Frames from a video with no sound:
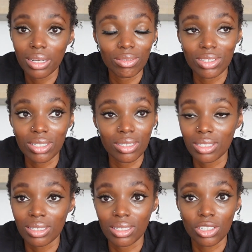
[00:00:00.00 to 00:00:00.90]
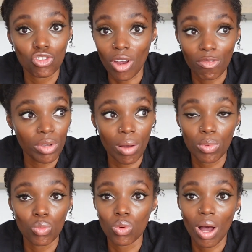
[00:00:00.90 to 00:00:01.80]
It just drives me up
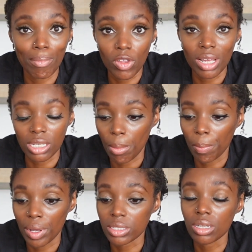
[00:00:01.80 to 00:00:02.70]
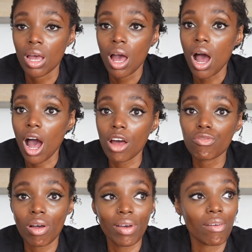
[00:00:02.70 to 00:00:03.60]
the wall. I'm not that type of person. I'd
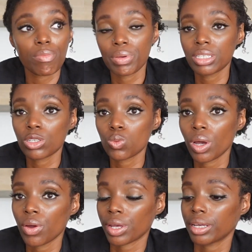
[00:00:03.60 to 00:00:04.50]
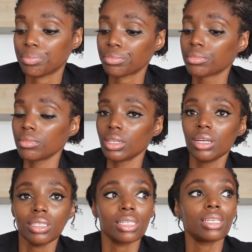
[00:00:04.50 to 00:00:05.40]
rather have a business where, okay,
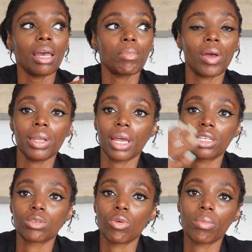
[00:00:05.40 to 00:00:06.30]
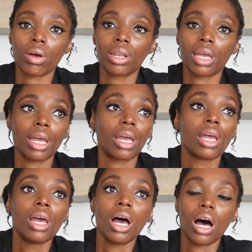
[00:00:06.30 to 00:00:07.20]
today I'm going here, tomorrow I'm going here,
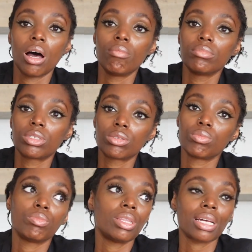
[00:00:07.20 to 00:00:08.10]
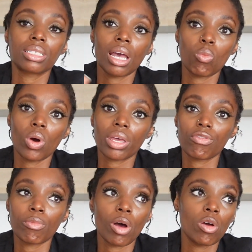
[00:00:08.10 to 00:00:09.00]
next day I'm working
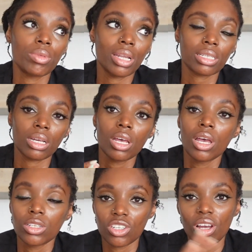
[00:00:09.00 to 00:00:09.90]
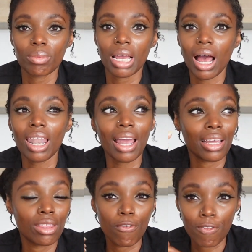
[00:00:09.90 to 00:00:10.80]
from home, the next day. Do you know what I mean? I like
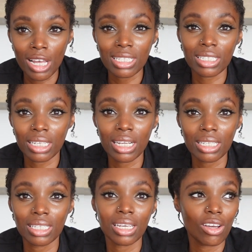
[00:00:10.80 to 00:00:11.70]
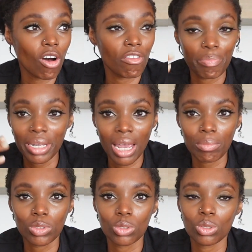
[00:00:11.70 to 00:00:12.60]
the versatility of being
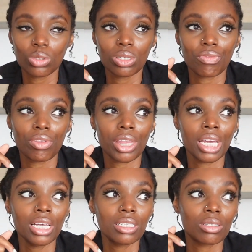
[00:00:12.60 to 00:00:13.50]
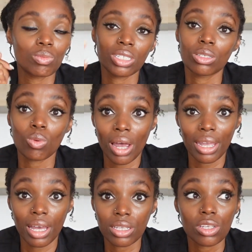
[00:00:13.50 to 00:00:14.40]
able to do different things, which is why I
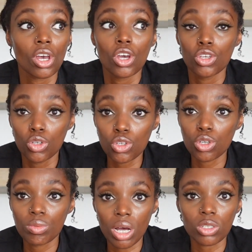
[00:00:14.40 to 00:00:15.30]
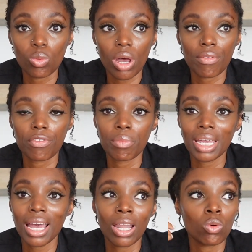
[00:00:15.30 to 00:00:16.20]
guess YouTube does work for
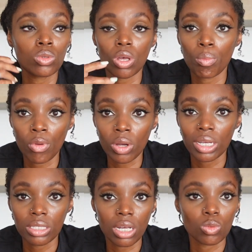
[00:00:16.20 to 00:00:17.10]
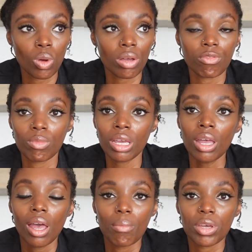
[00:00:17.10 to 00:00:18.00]
me, and also blogging does work for me,
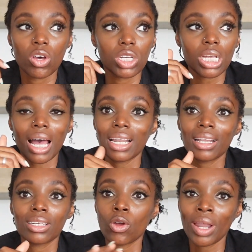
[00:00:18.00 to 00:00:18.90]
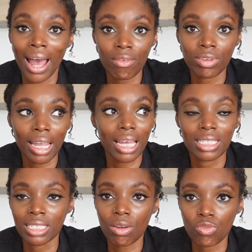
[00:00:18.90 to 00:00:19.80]
because I don't have like a
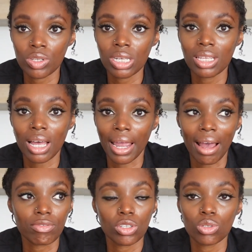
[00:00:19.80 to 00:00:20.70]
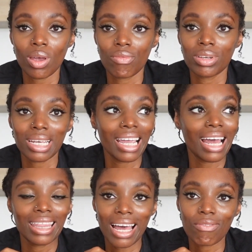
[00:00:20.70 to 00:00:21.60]
set routine that I have to do every day,
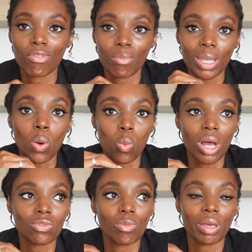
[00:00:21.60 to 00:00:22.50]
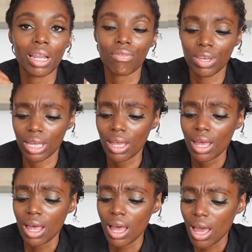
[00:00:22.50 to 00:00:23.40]
and that for me works for me. And I think
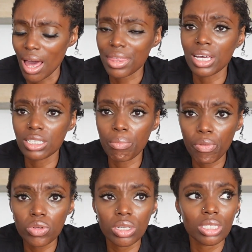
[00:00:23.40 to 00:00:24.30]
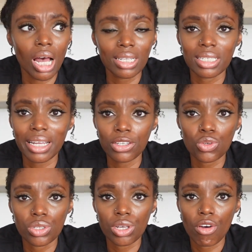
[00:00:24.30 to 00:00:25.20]
it's important to understand
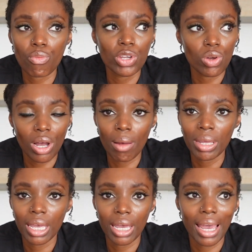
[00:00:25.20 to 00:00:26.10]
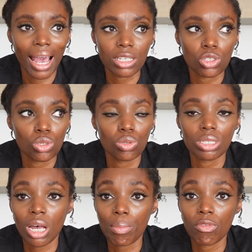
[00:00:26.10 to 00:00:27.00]
yourself when you're coming here as to the
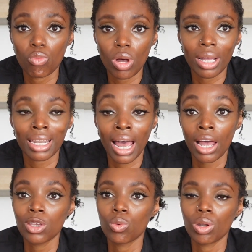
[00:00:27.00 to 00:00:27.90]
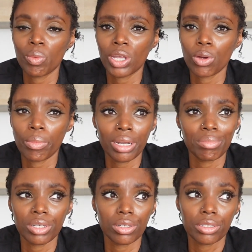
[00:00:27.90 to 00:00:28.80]
type of work and how you want to make your money,
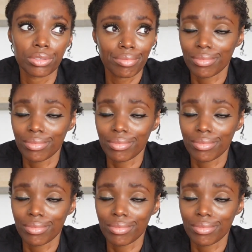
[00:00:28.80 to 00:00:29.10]
because